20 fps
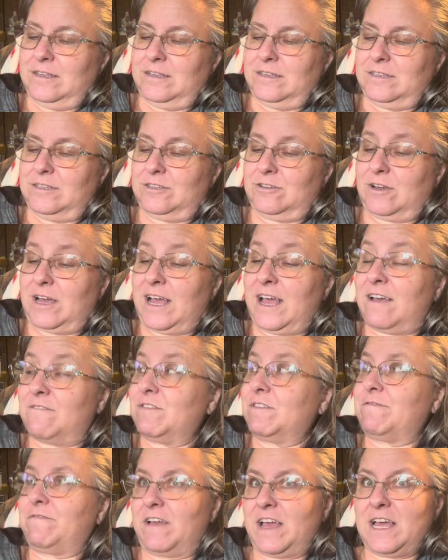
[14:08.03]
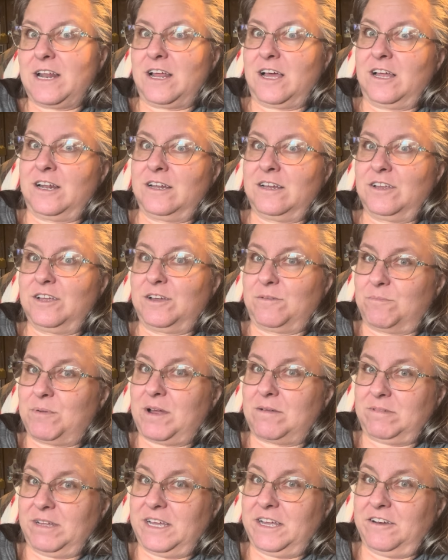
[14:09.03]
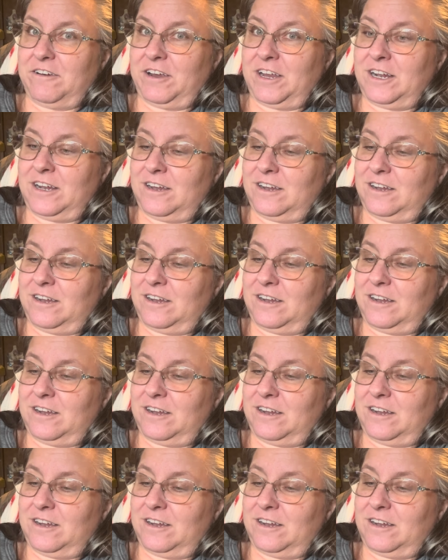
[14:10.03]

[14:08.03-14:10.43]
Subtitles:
So I have the fan on. You can probably hear it.